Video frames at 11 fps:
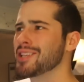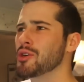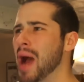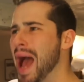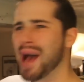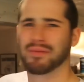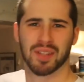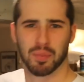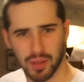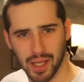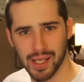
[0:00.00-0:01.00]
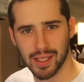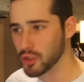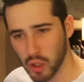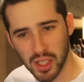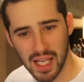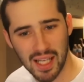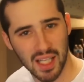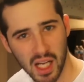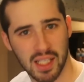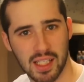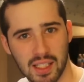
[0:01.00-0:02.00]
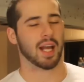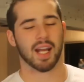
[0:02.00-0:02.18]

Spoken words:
you have to play. You could get lucky.